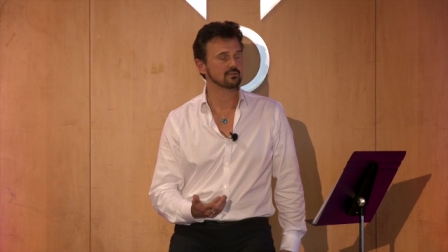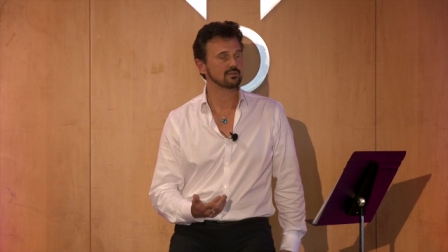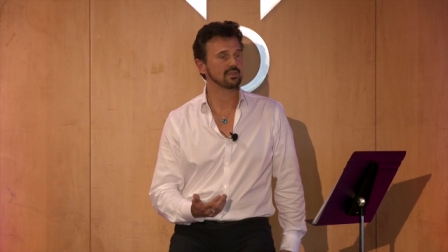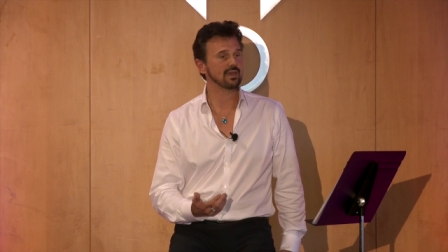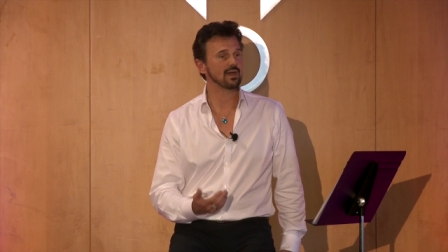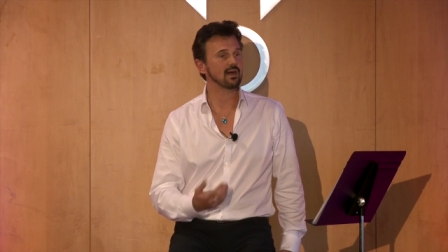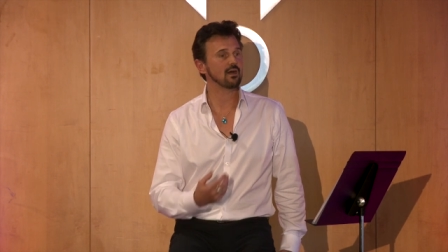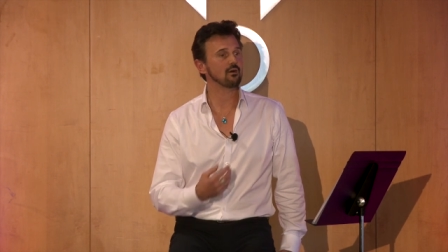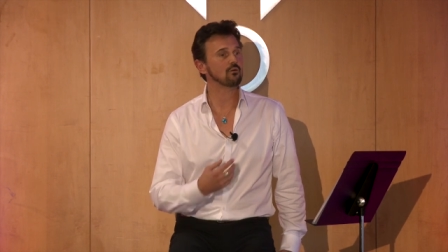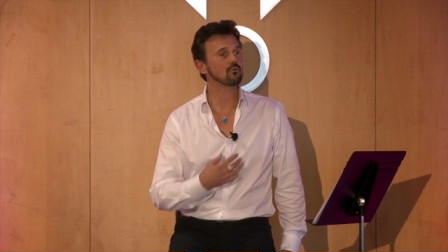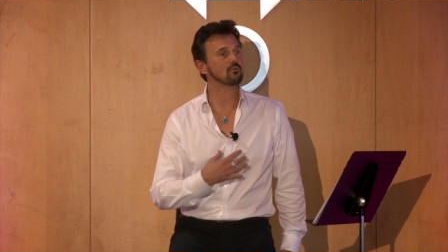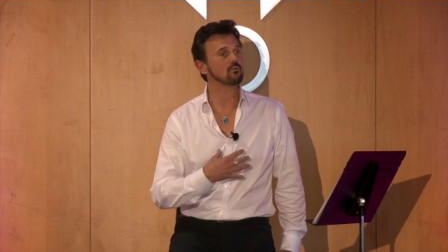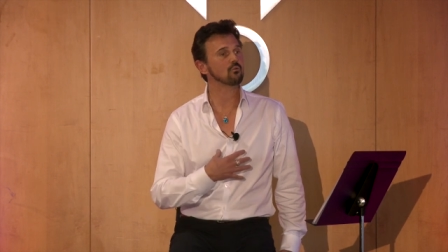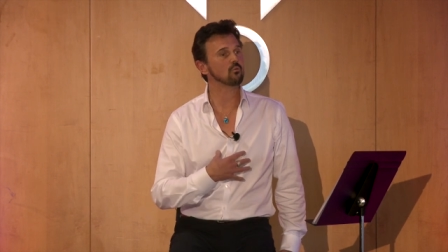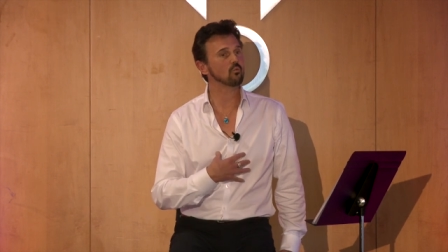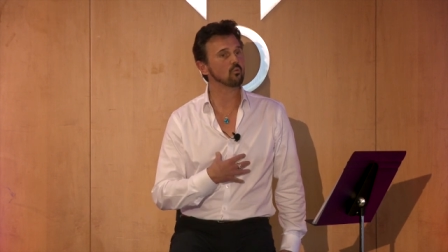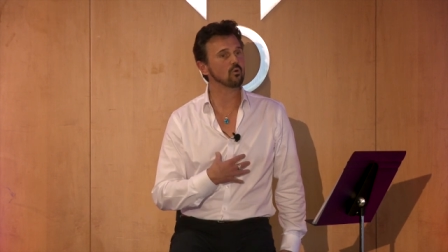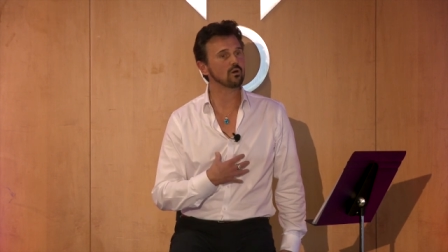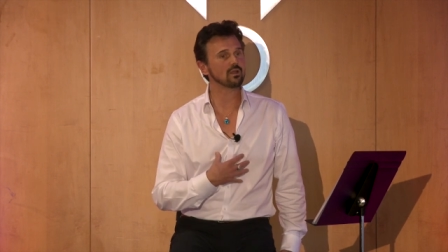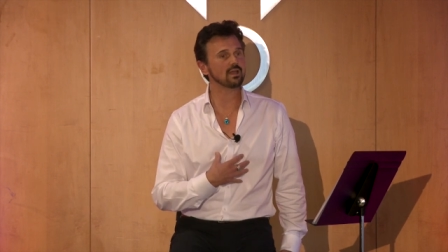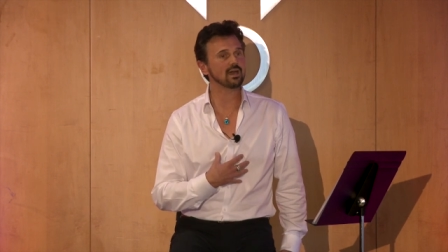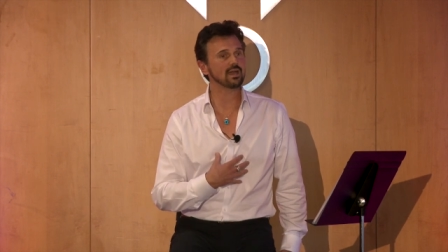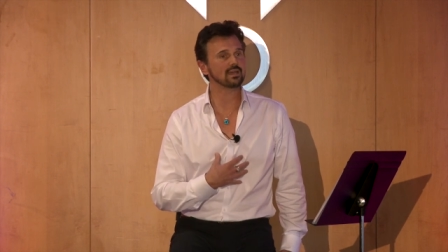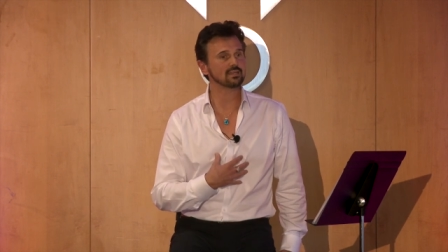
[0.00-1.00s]
Now,
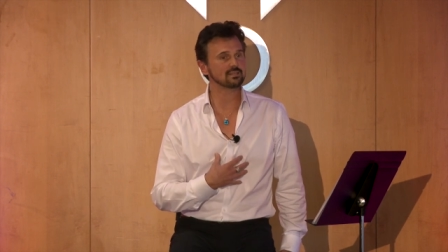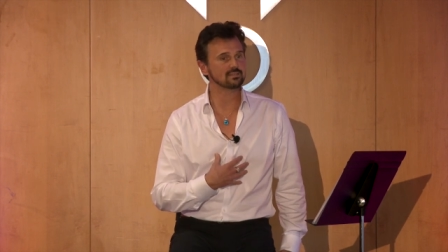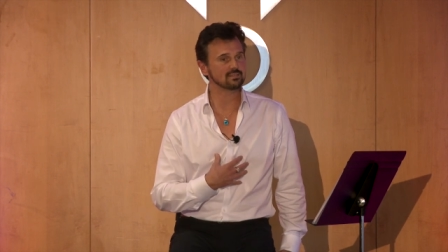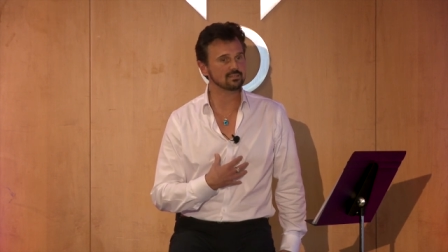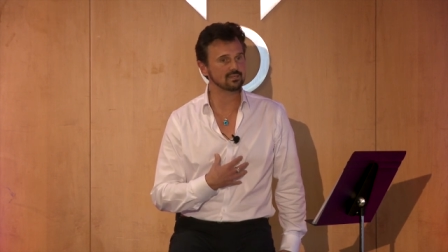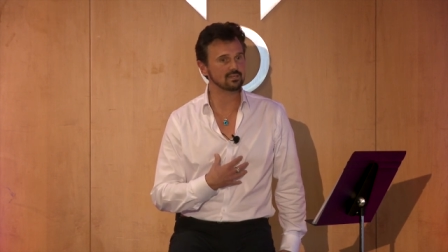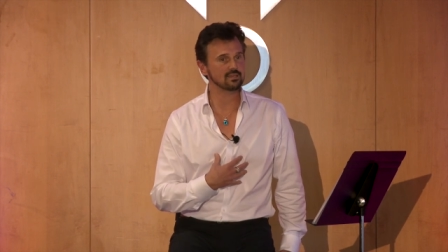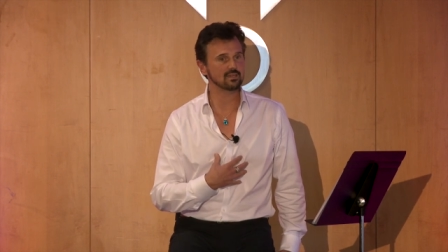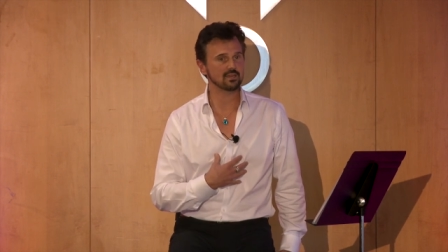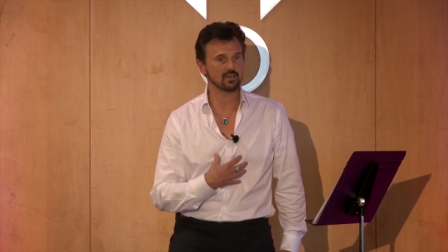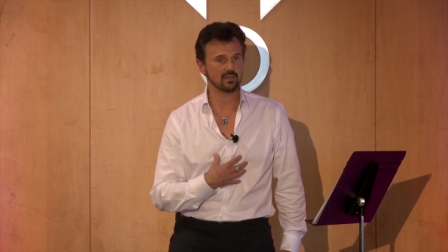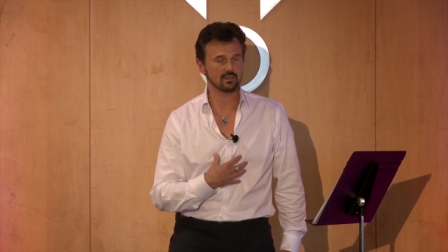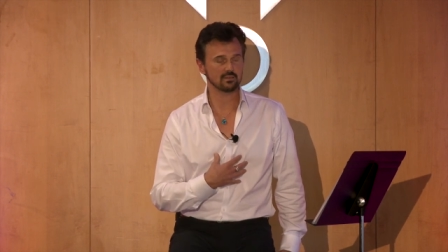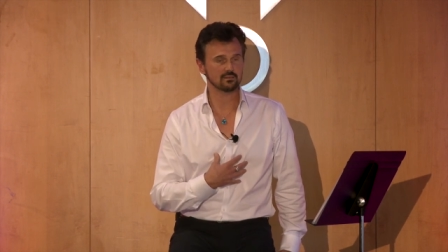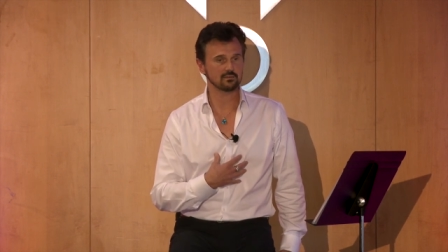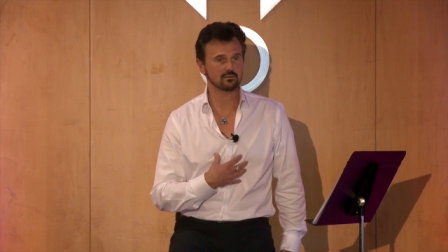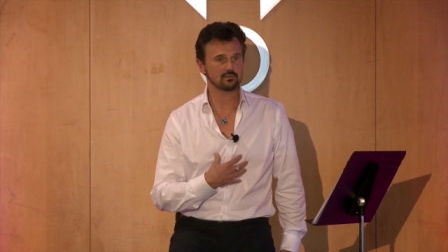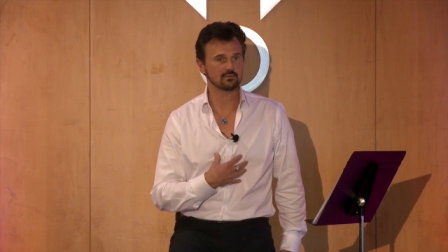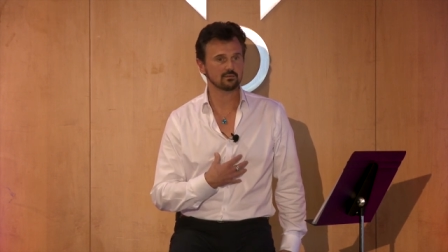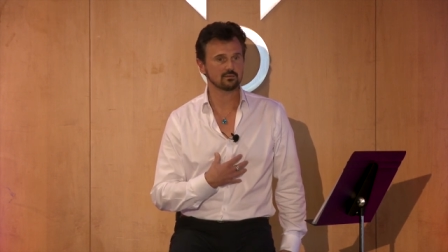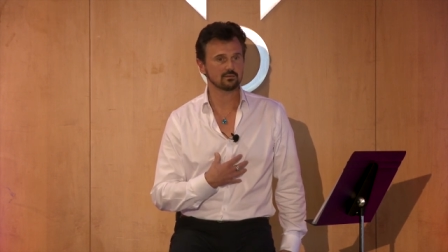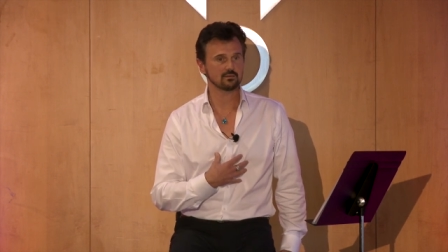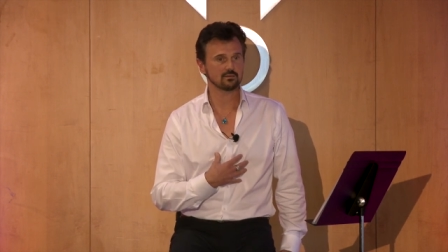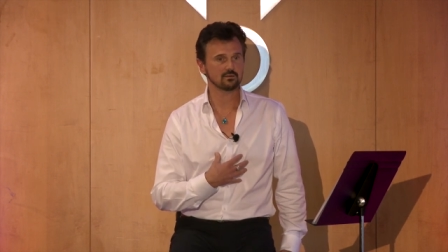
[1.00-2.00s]
what I did
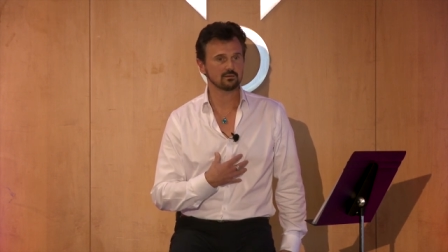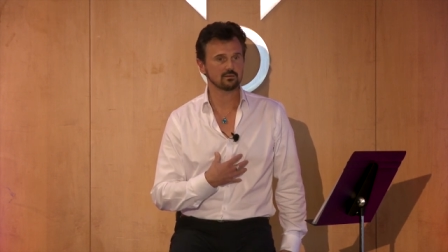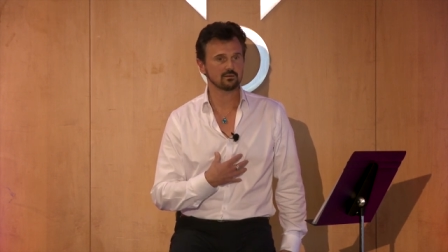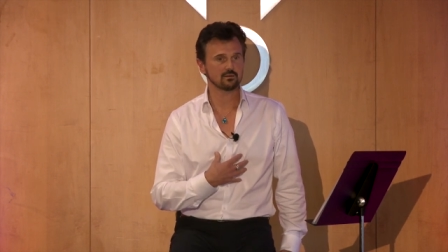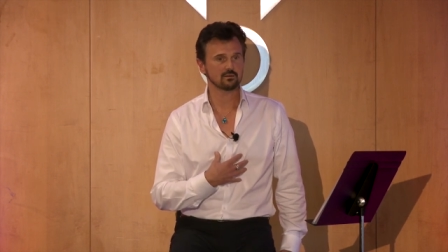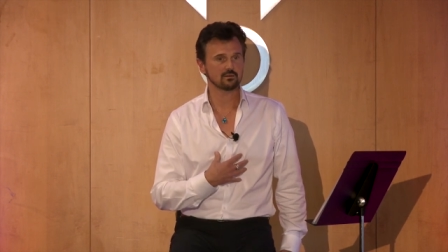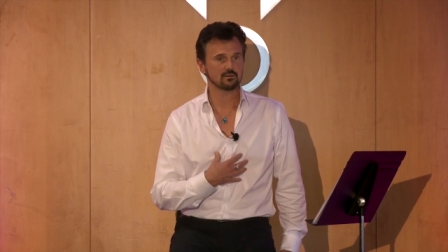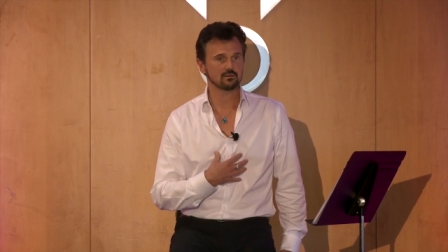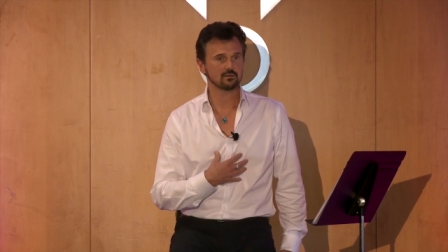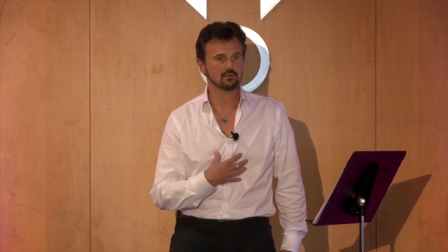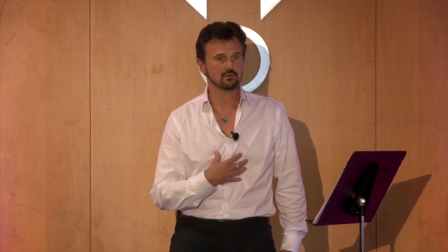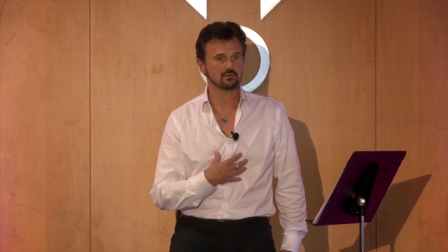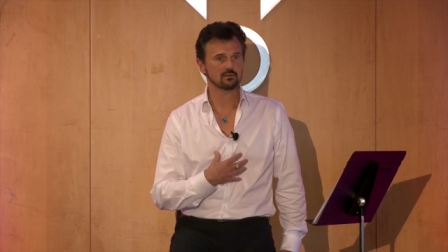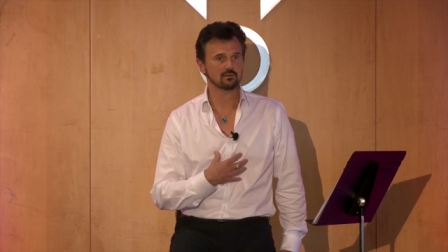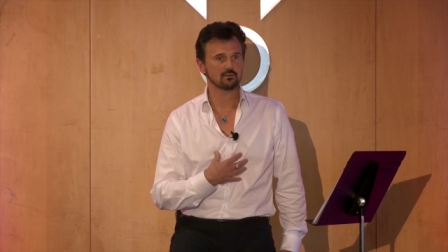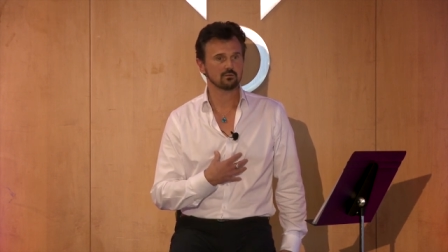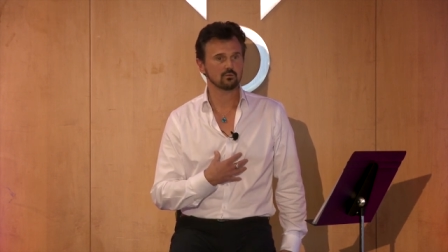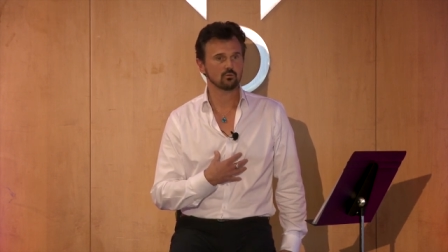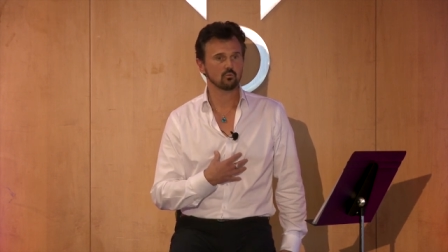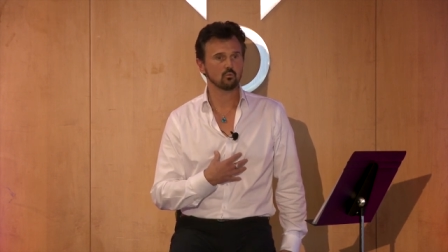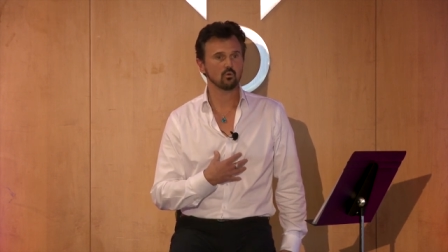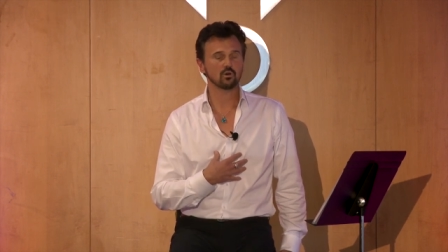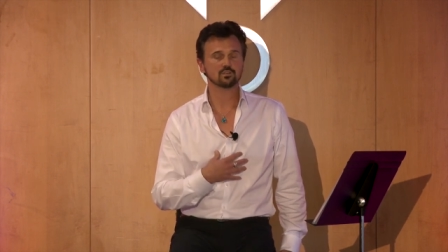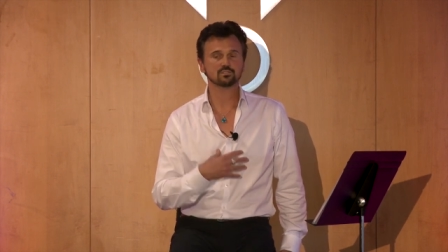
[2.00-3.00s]

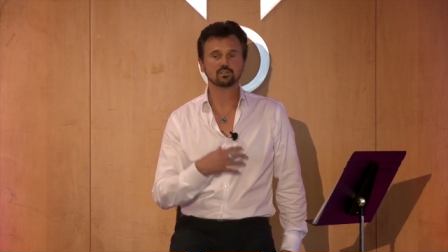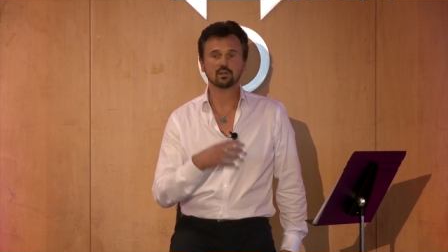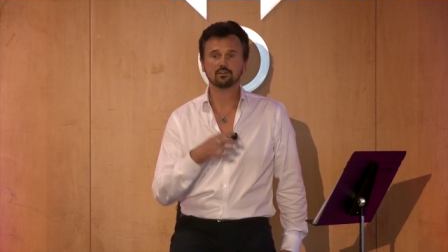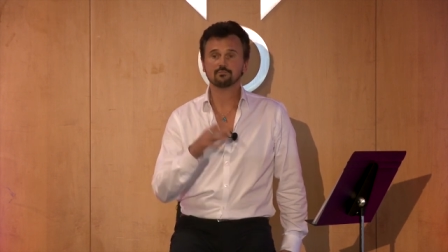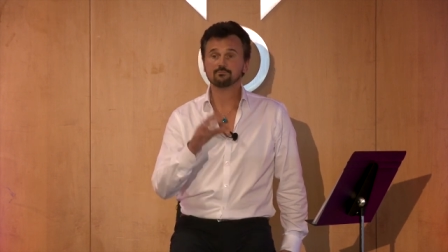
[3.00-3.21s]
was